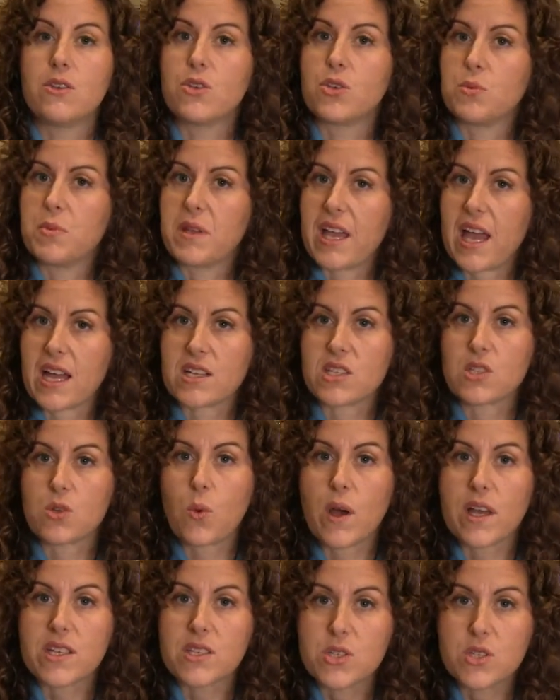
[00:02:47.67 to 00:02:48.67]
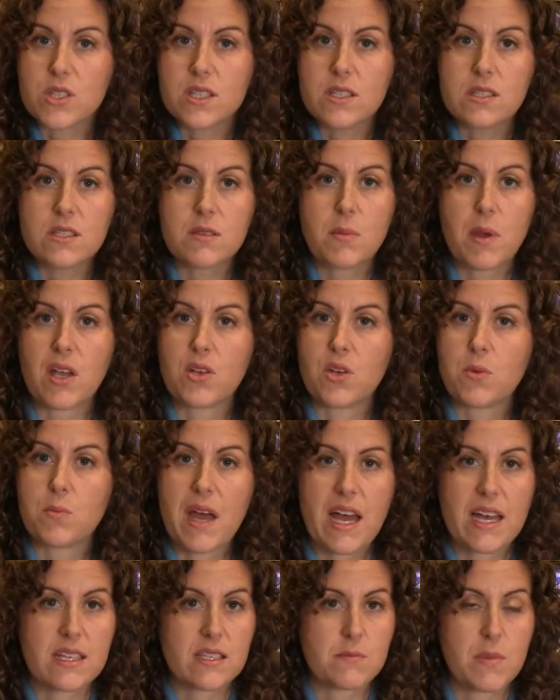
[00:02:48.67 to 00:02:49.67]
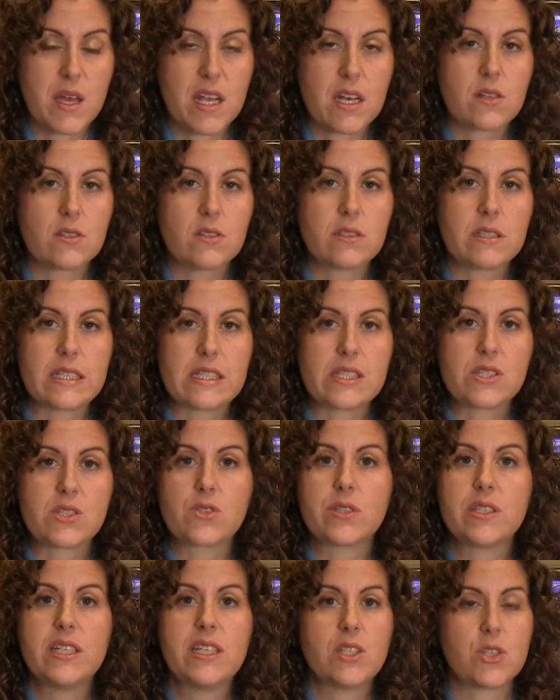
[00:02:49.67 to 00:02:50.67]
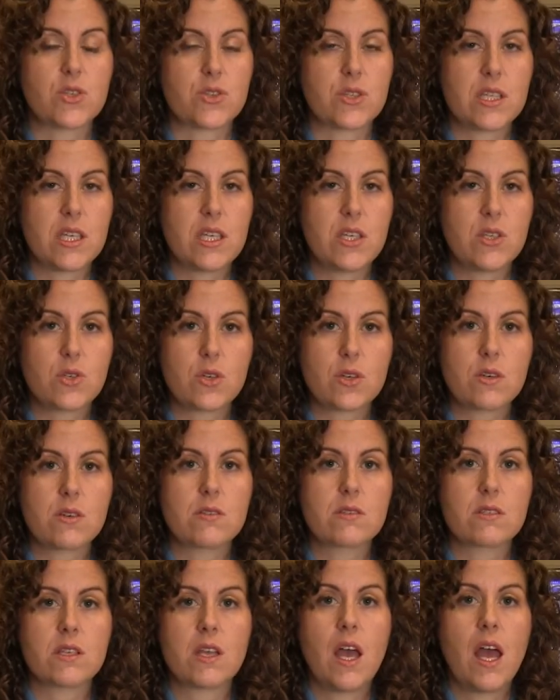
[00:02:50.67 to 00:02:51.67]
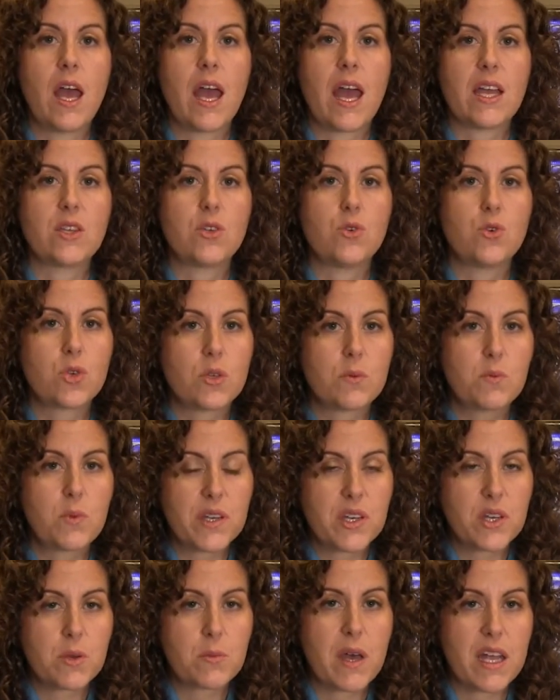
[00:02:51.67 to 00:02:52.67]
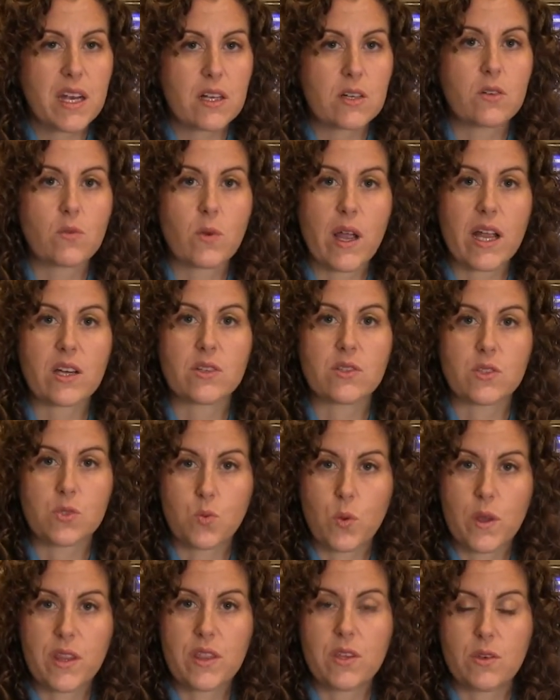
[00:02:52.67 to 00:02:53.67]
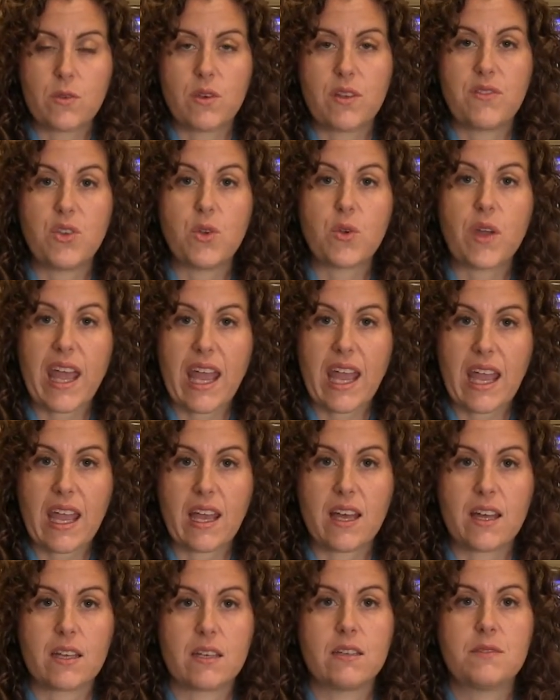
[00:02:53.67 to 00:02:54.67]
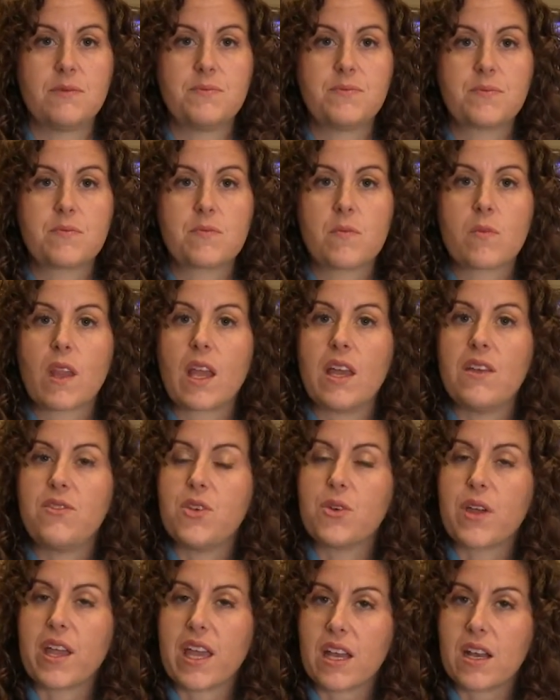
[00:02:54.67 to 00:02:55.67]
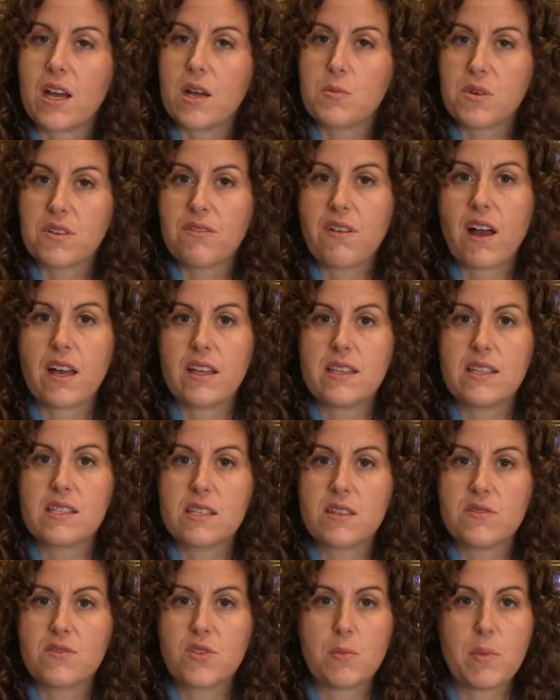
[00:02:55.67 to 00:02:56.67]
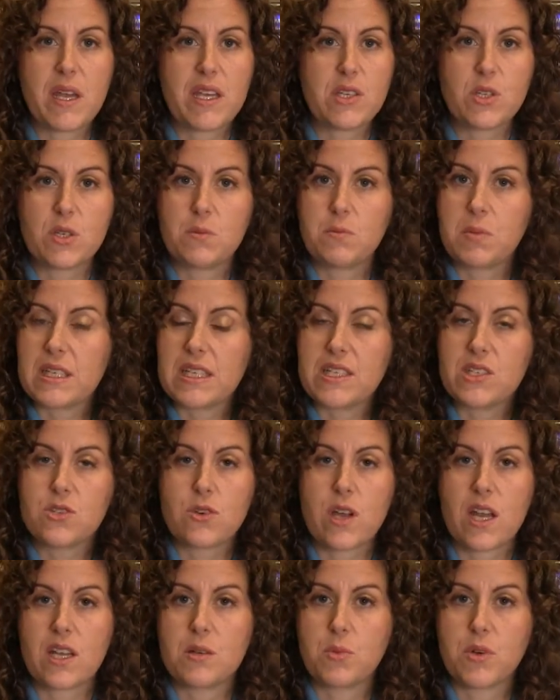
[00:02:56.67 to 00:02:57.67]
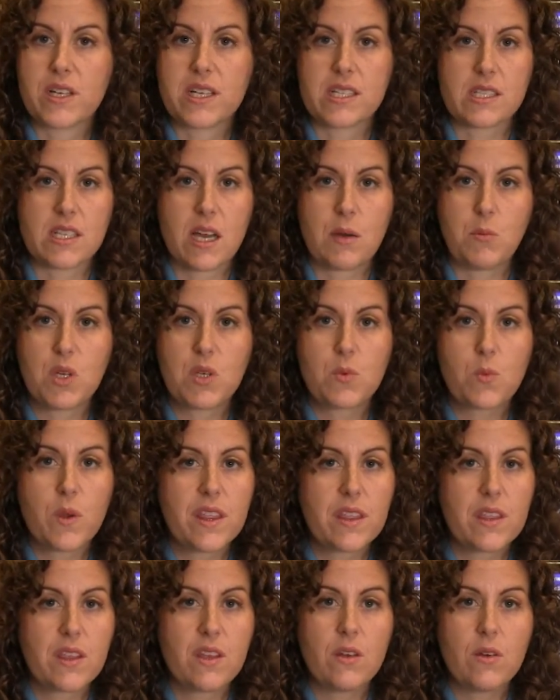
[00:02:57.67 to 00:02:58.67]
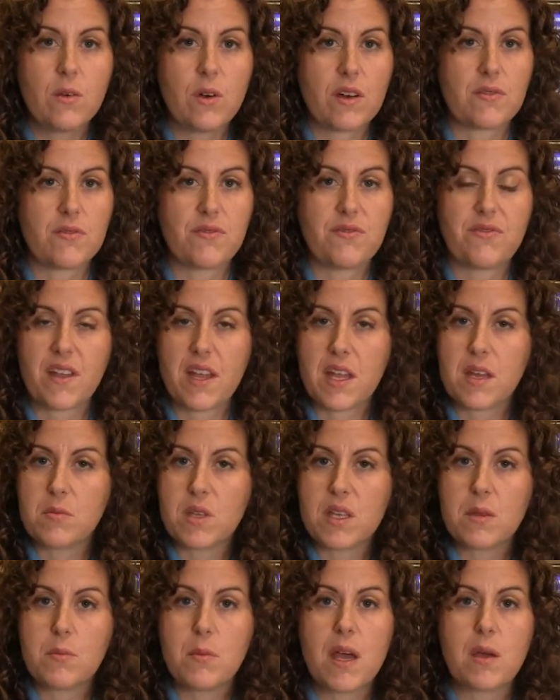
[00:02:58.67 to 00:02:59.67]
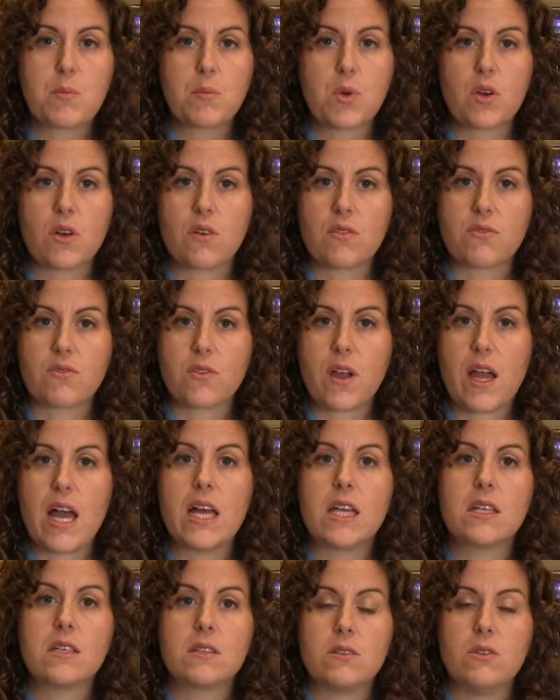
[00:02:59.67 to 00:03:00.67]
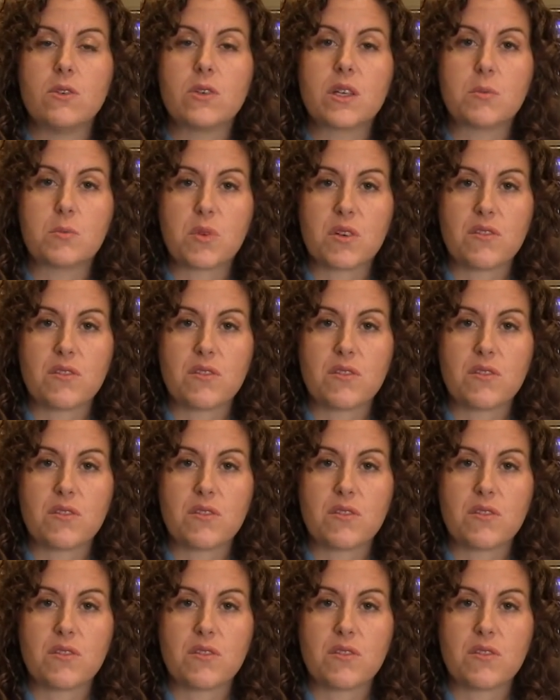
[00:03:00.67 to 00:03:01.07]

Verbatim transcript: You'll be asked questions about your past medical history and your seizures, and you should bring your medical records with you if you can. If you cannot provide this information, please try to bring someone with you, a family member or friend, who can